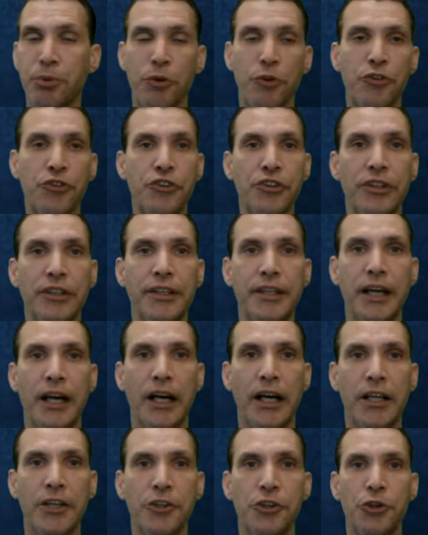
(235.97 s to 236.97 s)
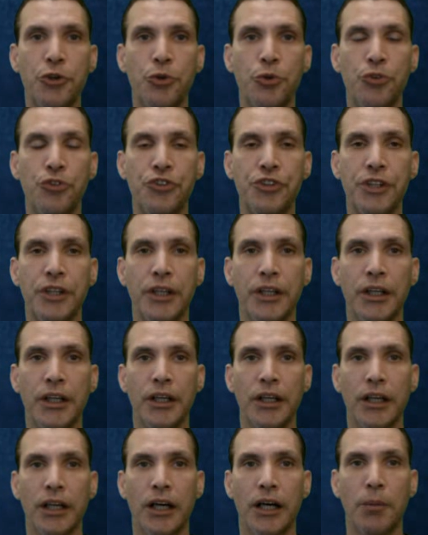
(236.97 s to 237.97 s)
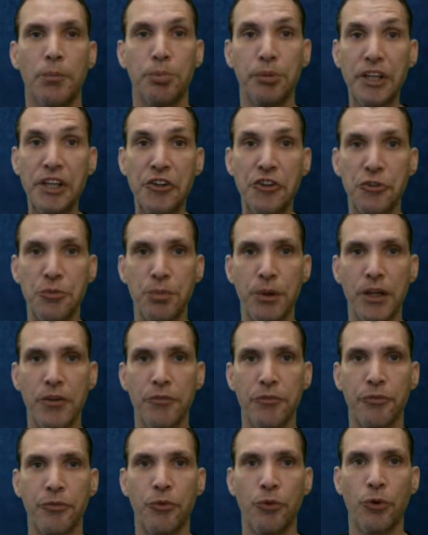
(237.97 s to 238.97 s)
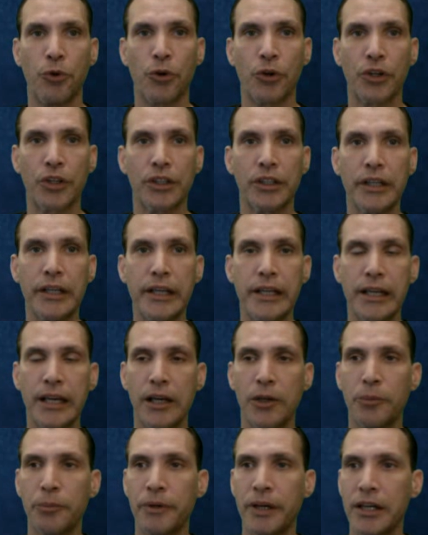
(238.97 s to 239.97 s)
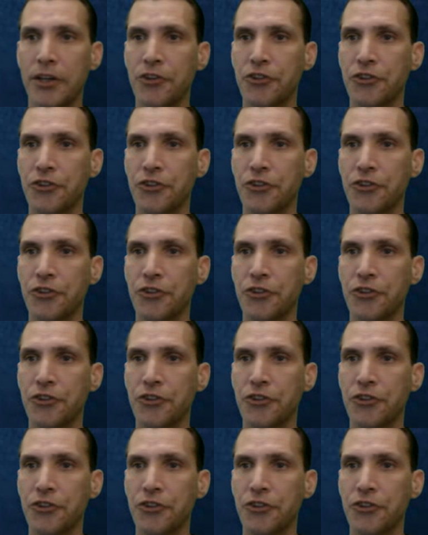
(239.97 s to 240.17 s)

Personally, I use uh, BleachBit for cleaning out my